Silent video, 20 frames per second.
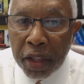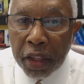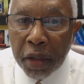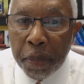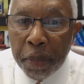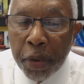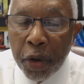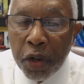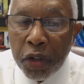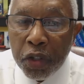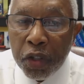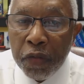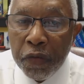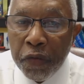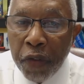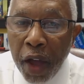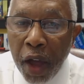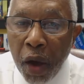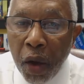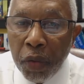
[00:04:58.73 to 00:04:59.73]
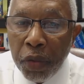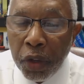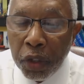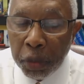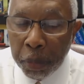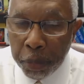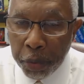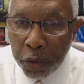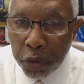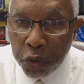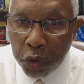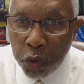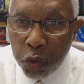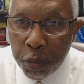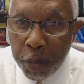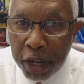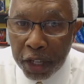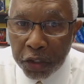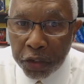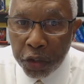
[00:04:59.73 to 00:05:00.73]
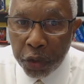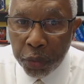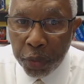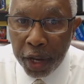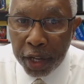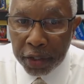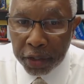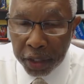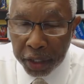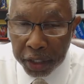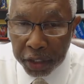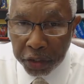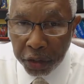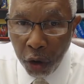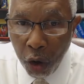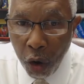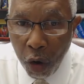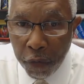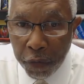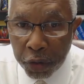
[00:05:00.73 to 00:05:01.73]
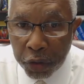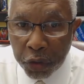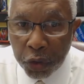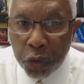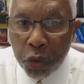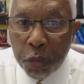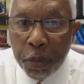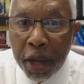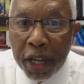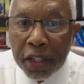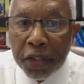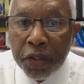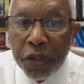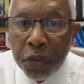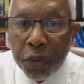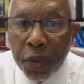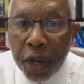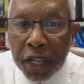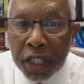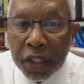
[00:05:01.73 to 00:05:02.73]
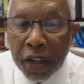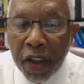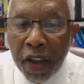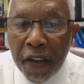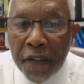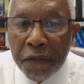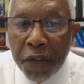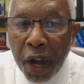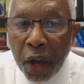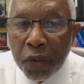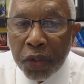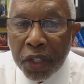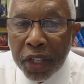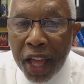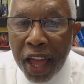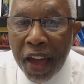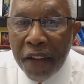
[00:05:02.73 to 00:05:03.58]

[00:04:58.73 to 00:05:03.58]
the person filed, or the person who makes the arrest, that is the officer who makes the arrest, files an